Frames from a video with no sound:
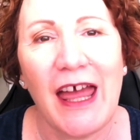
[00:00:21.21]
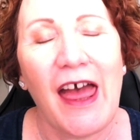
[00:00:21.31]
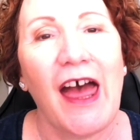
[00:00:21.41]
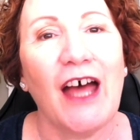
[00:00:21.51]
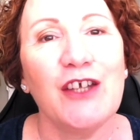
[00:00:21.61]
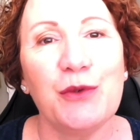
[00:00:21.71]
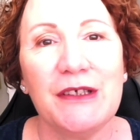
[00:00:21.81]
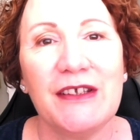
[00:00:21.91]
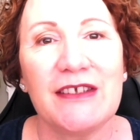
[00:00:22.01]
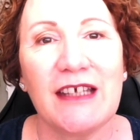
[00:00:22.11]
and to
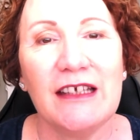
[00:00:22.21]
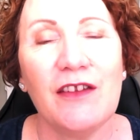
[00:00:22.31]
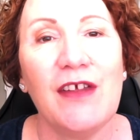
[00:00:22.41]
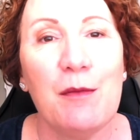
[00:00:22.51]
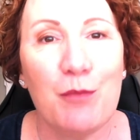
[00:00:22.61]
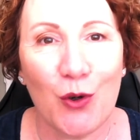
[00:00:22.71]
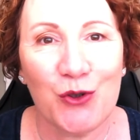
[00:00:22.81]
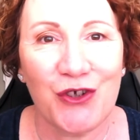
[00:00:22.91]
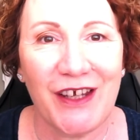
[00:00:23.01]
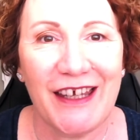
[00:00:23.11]
understand the
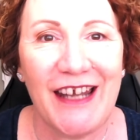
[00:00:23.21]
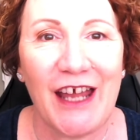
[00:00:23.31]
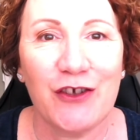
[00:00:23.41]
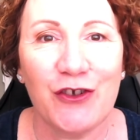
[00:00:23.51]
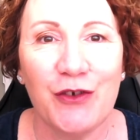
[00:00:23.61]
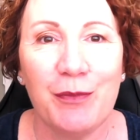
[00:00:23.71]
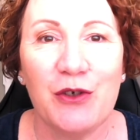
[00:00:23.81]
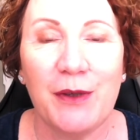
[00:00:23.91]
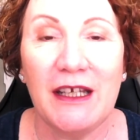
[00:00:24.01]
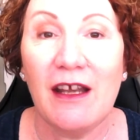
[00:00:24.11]
important connection between